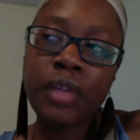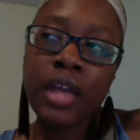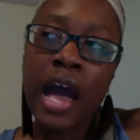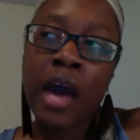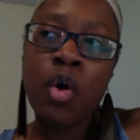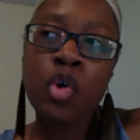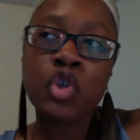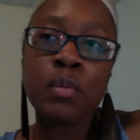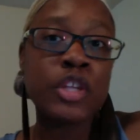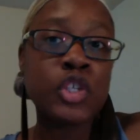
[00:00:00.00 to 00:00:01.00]
I'll
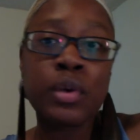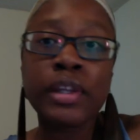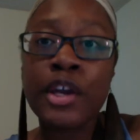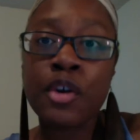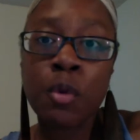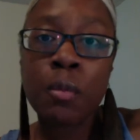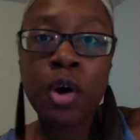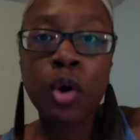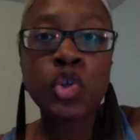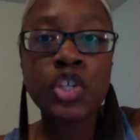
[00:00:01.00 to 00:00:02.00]
also be doing group
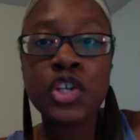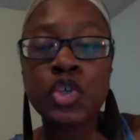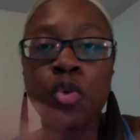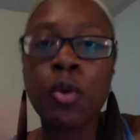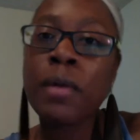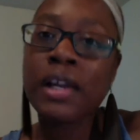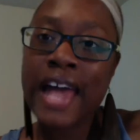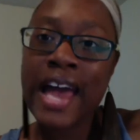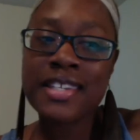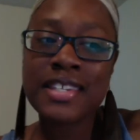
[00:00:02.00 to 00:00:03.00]
coaches, group
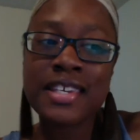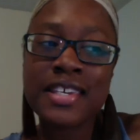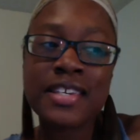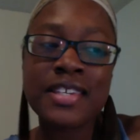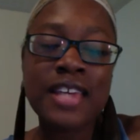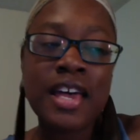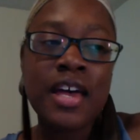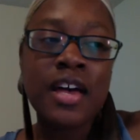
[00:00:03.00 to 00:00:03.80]
classes,